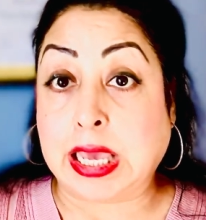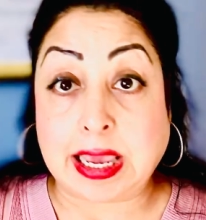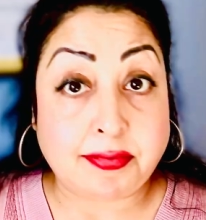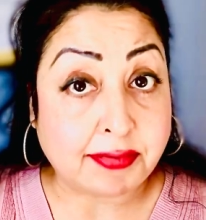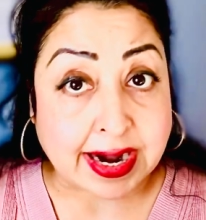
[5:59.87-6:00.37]
A
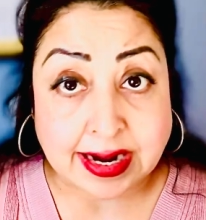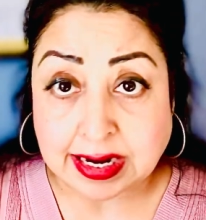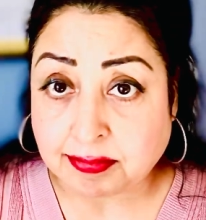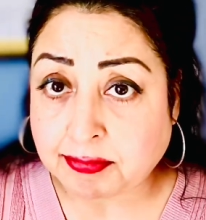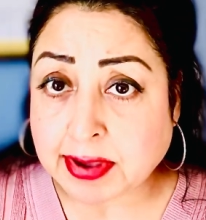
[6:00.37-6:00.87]
friendly
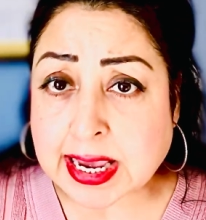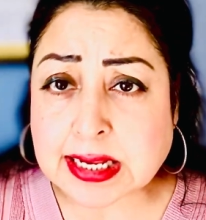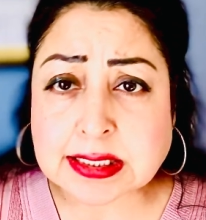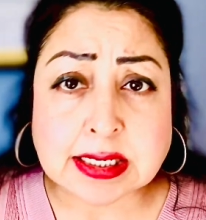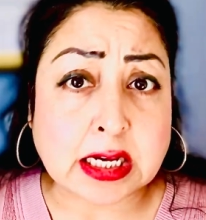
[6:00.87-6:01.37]

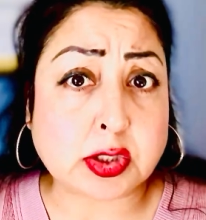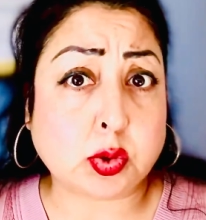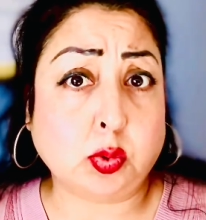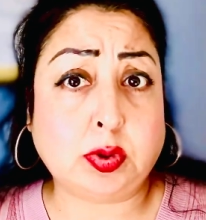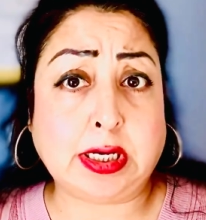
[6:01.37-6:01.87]
face, a
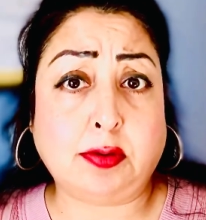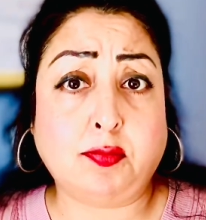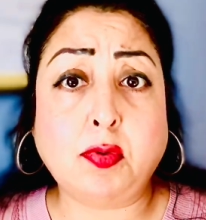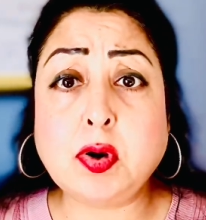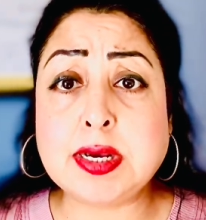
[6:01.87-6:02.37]
soothing
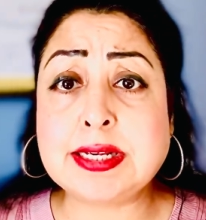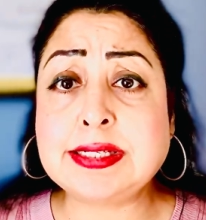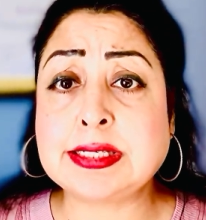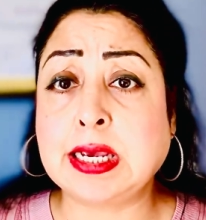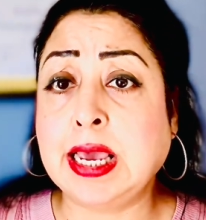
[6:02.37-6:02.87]

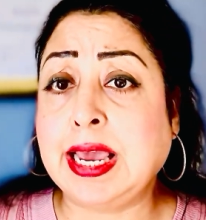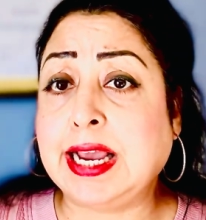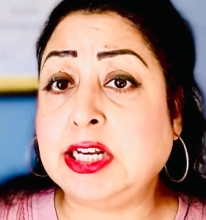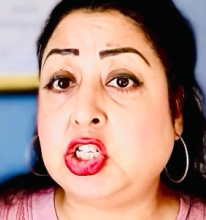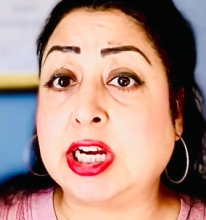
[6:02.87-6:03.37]
voice,
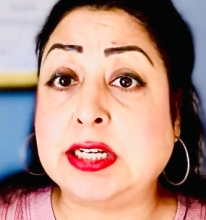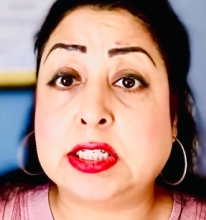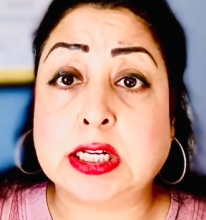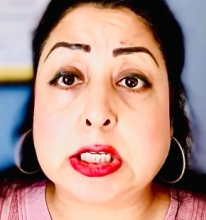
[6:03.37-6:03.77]
a gentle